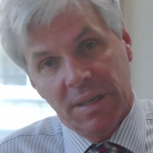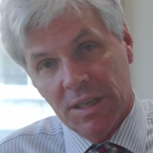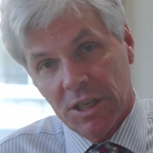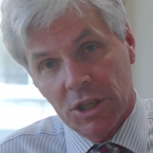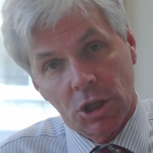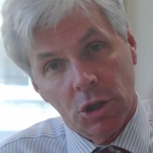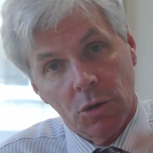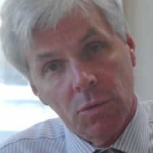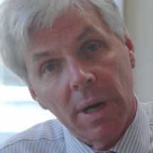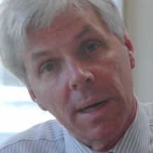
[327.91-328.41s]
a
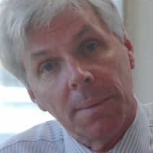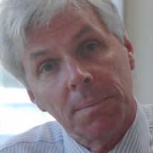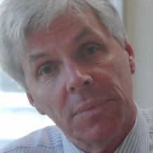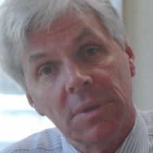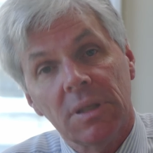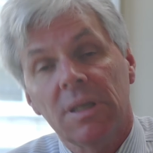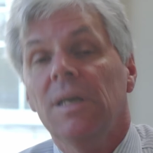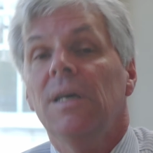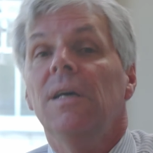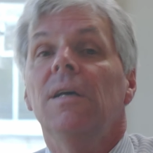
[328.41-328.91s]

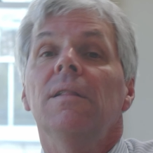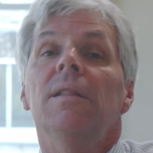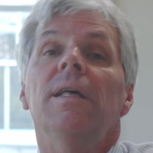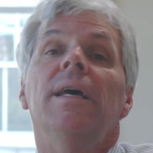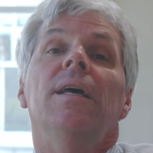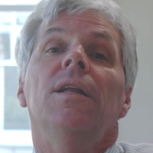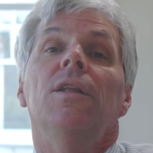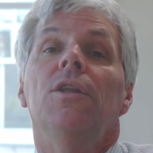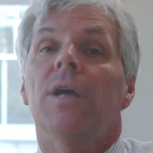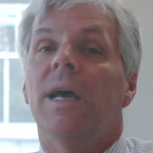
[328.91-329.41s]
script,
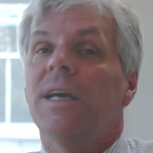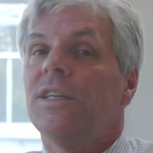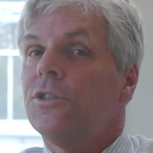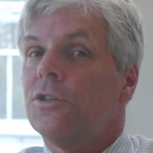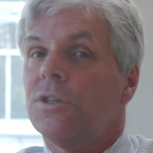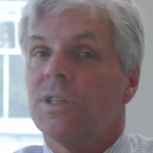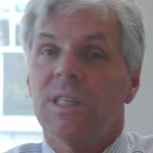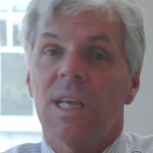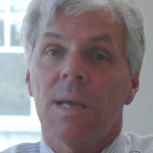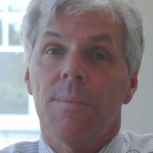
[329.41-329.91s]
then as
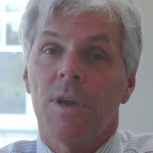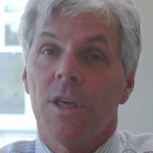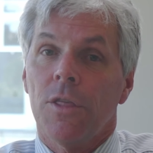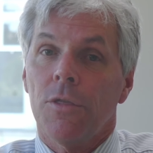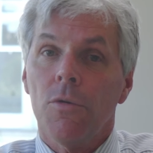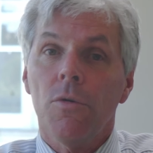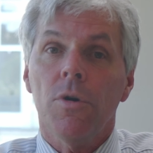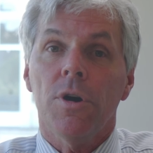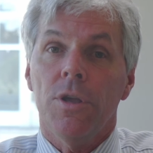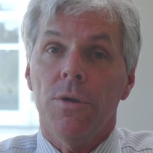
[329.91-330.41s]
you're skimming
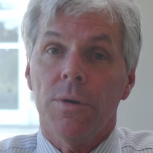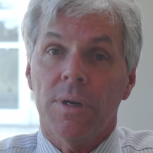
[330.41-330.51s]
through it,